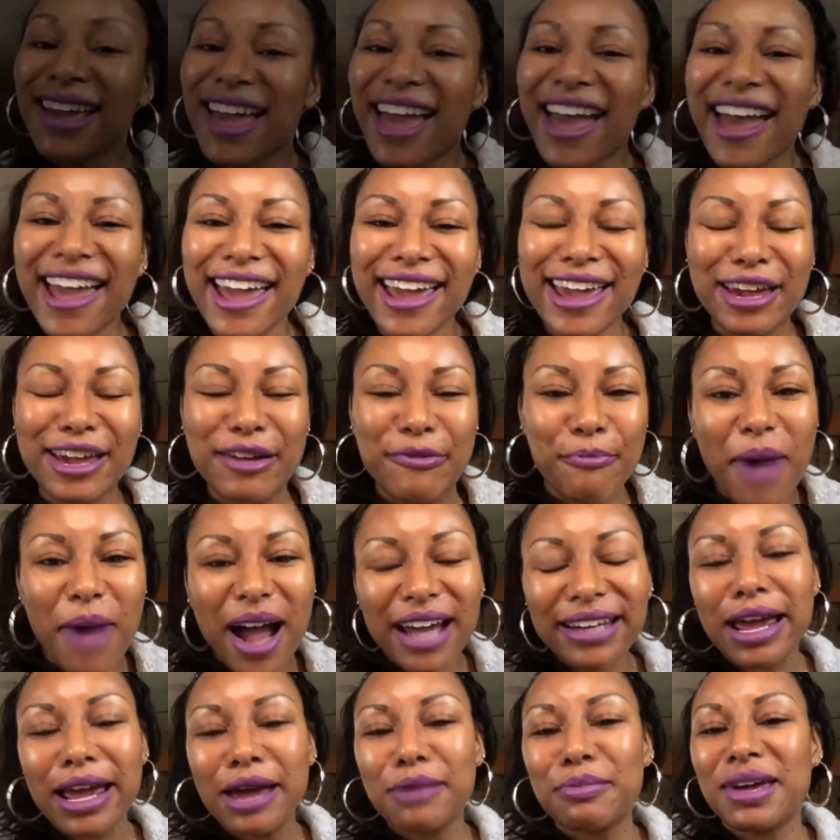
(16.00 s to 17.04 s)
Hey, my
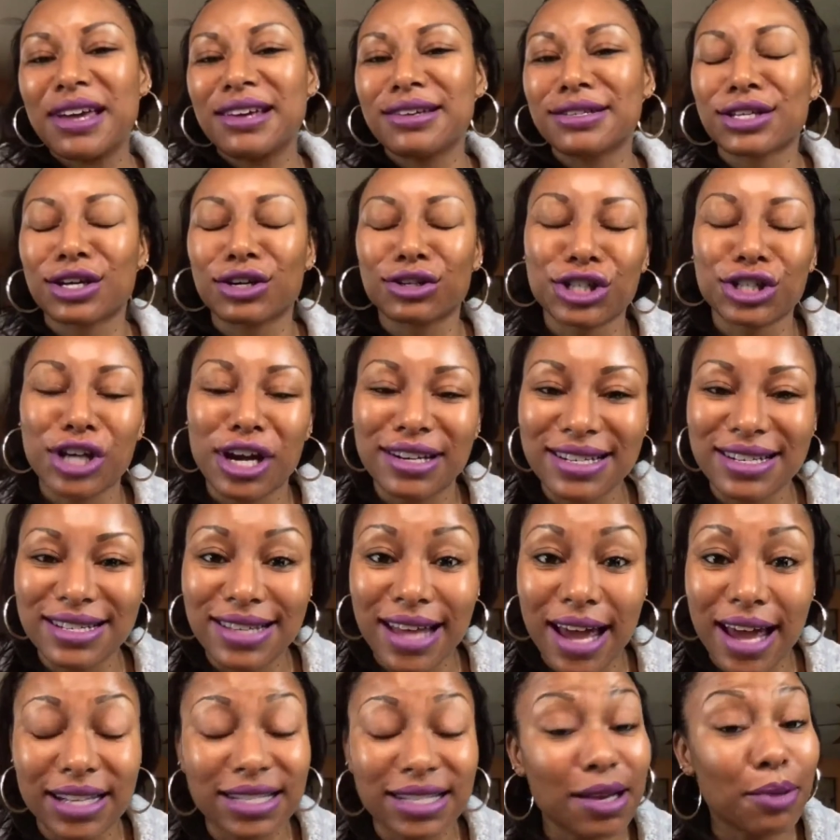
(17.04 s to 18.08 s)
name is Kirshana
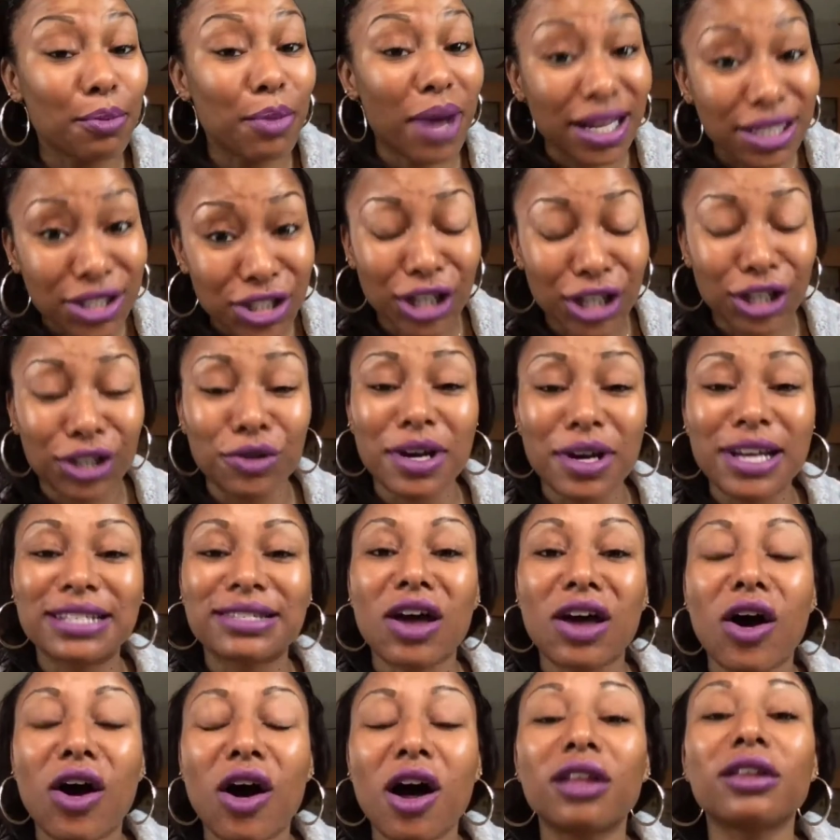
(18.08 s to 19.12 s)
Sykes and my channel is
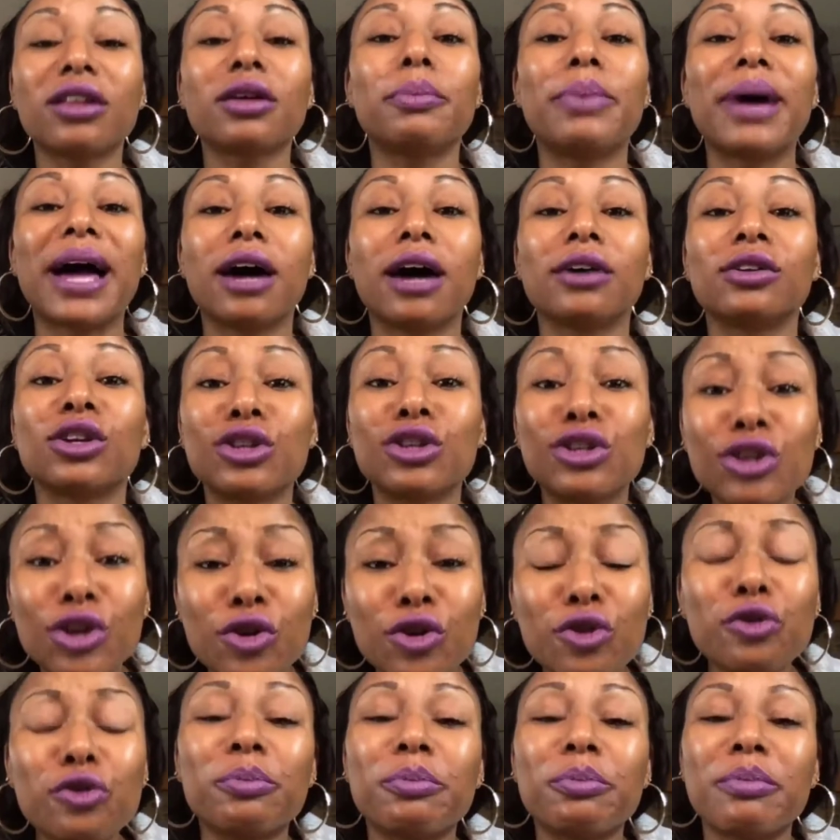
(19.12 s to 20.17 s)
all about
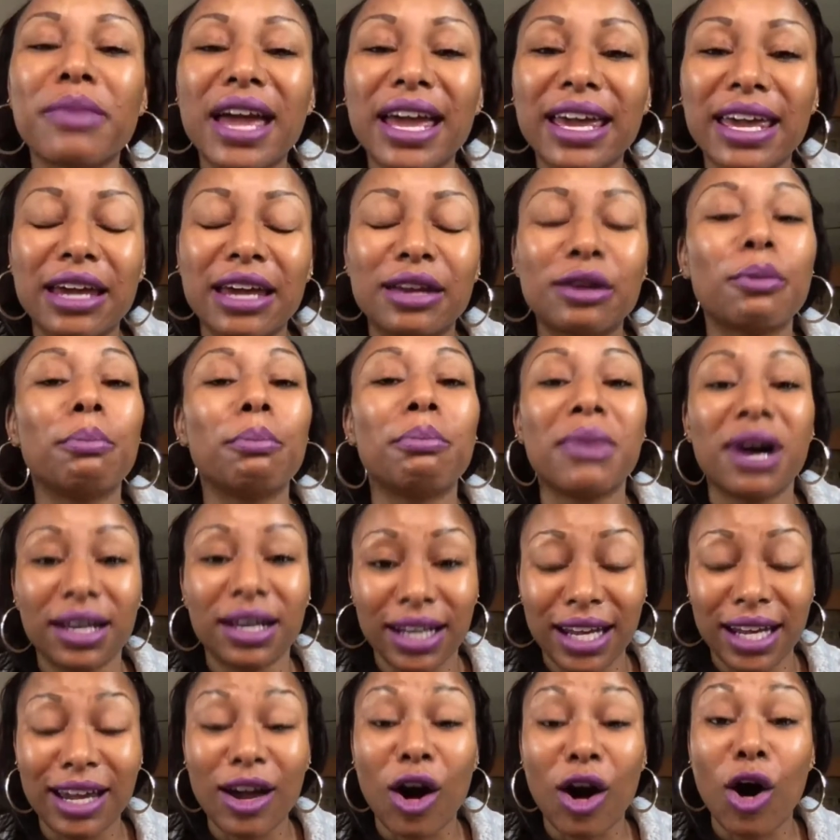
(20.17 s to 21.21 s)
you making
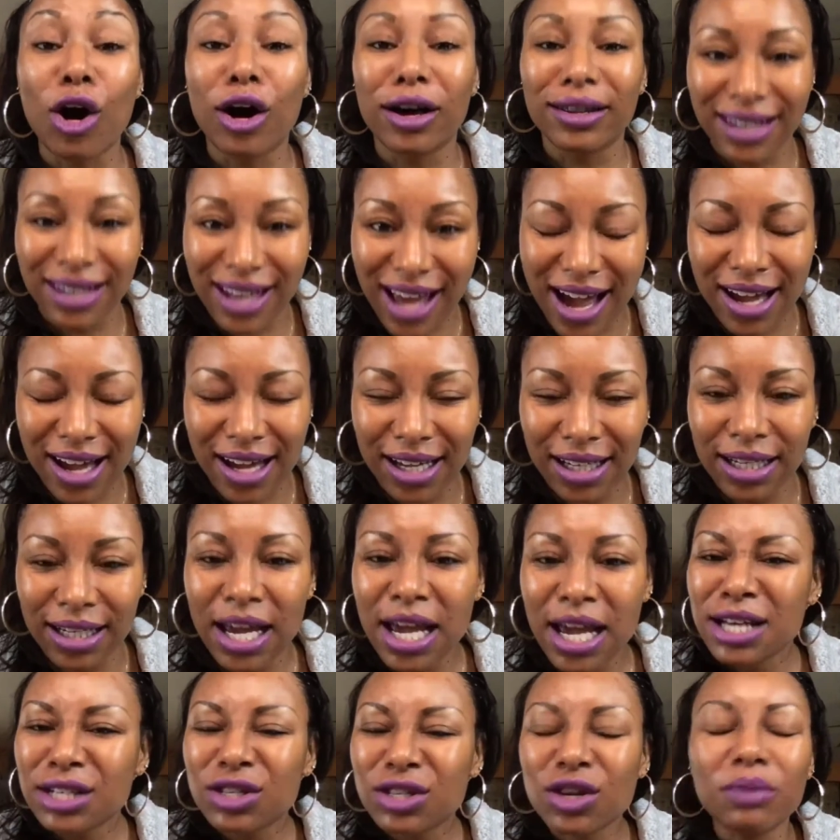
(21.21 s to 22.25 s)
money online.
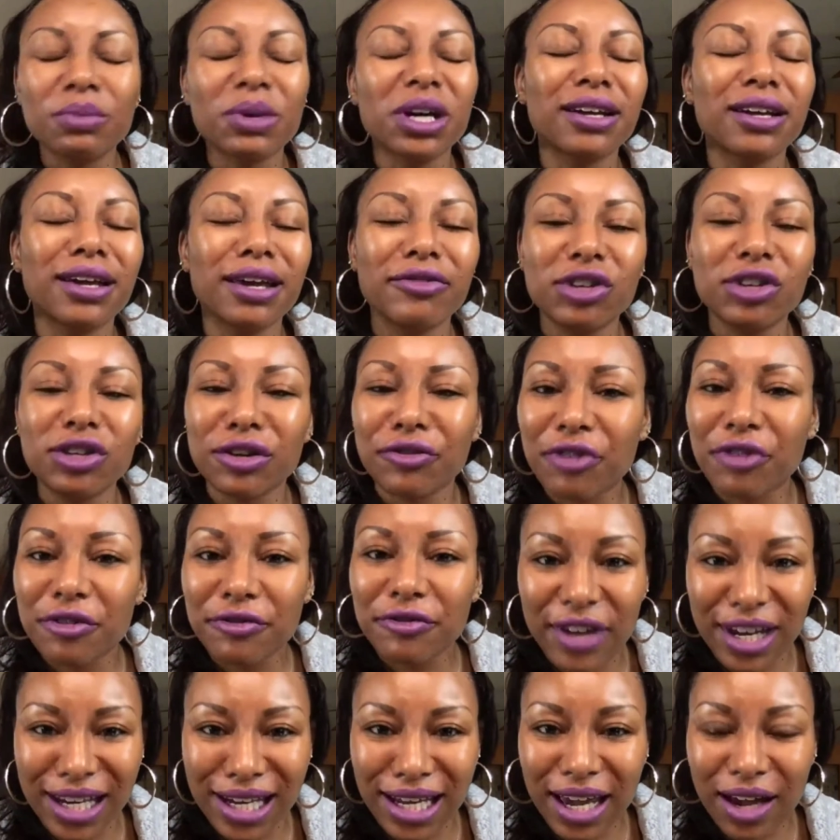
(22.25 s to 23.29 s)
So I'm going to give you different
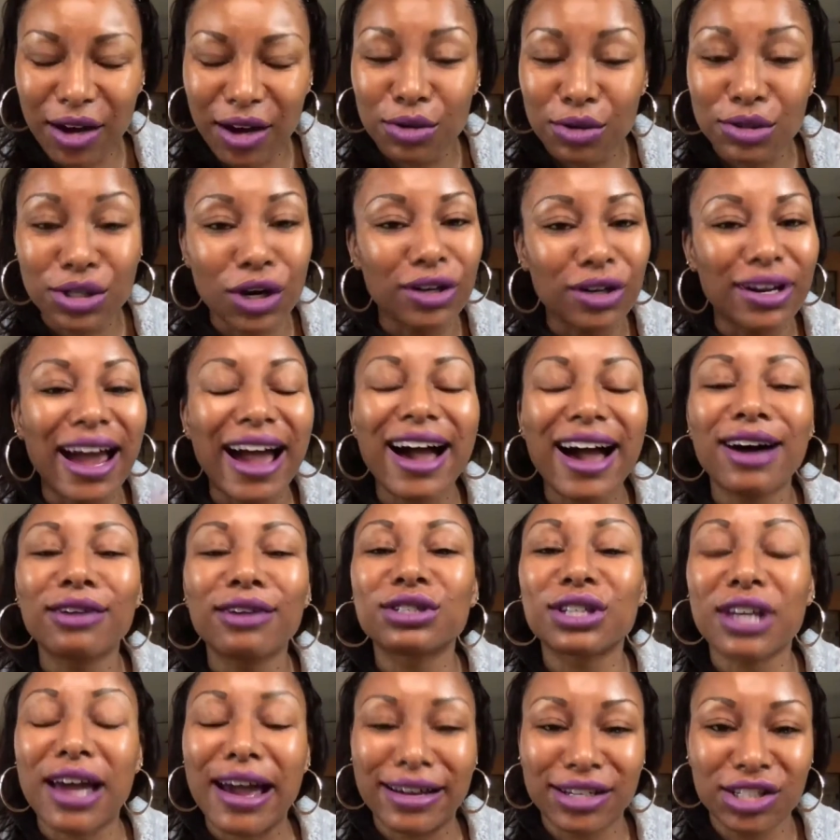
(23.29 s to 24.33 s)
videos on how
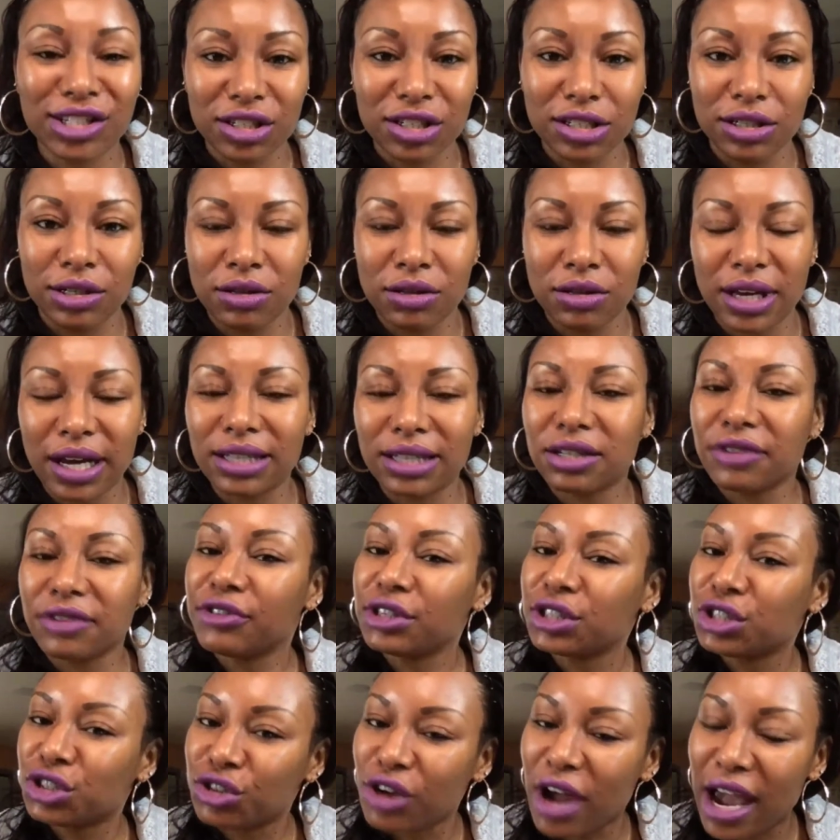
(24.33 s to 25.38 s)
to actually do that,
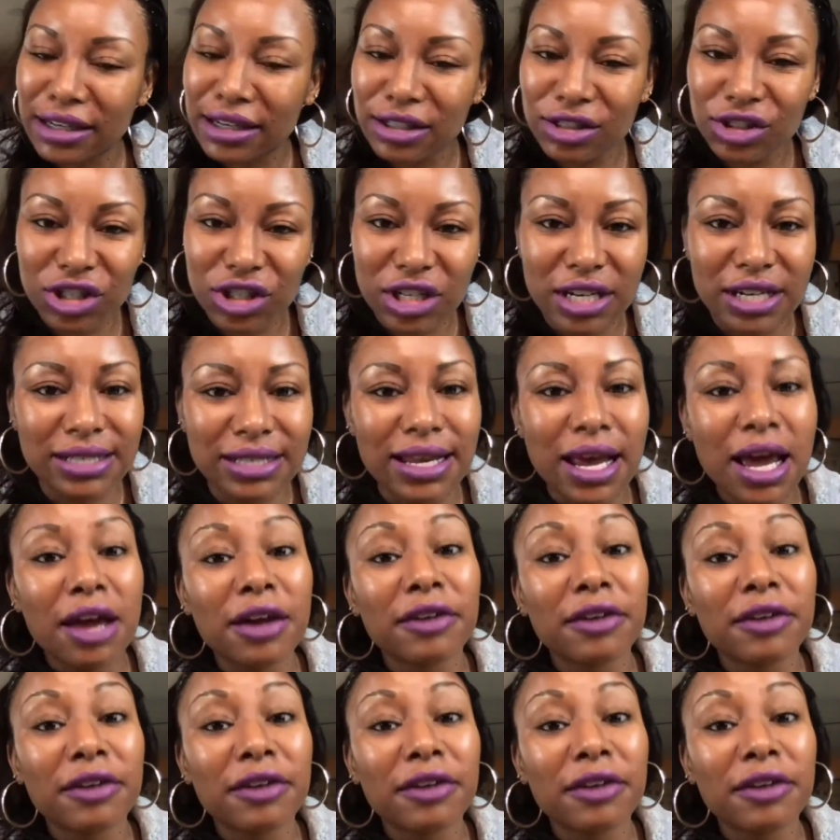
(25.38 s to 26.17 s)
different strategies,